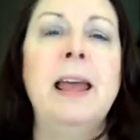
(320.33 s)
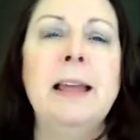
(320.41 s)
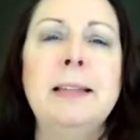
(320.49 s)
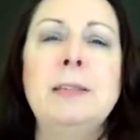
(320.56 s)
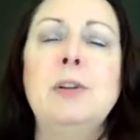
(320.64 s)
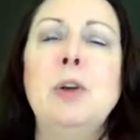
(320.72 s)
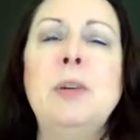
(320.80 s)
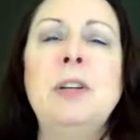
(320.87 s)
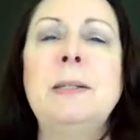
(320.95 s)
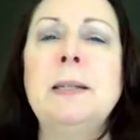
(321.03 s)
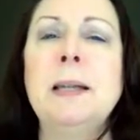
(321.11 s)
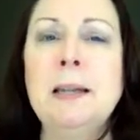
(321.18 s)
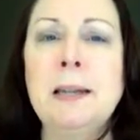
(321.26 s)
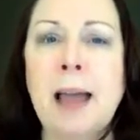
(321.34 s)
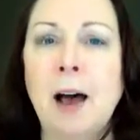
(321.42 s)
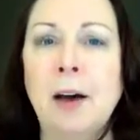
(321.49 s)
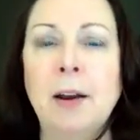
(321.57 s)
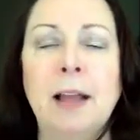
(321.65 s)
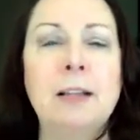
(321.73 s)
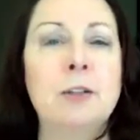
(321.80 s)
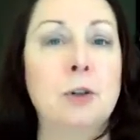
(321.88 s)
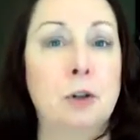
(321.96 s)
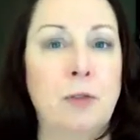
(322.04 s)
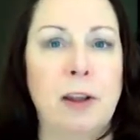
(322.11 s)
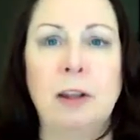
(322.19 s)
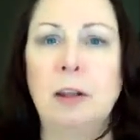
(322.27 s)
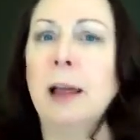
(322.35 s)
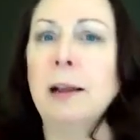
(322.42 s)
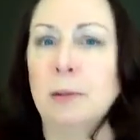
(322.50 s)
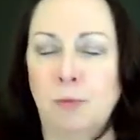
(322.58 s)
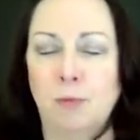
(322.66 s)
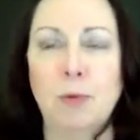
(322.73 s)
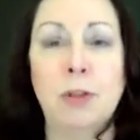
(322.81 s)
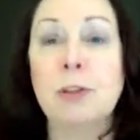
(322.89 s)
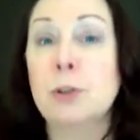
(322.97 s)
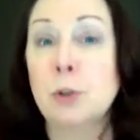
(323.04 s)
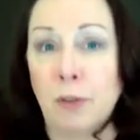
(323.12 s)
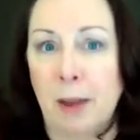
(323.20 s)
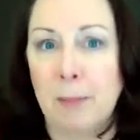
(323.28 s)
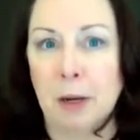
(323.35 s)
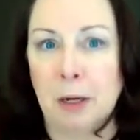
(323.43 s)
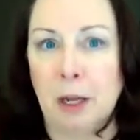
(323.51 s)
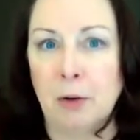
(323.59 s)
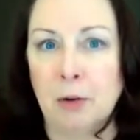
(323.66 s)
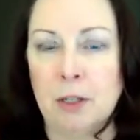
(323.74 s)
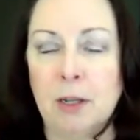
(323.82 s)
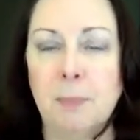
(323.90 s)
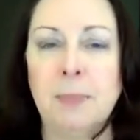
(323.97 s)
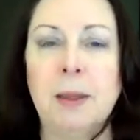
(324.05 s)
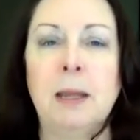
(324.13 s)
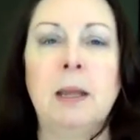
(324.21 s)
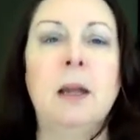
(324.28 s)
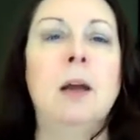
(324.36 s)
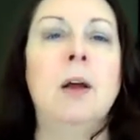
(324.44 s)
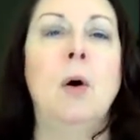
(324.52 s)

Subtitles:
is that you would send out a survey, like with SurveyMonkey or something,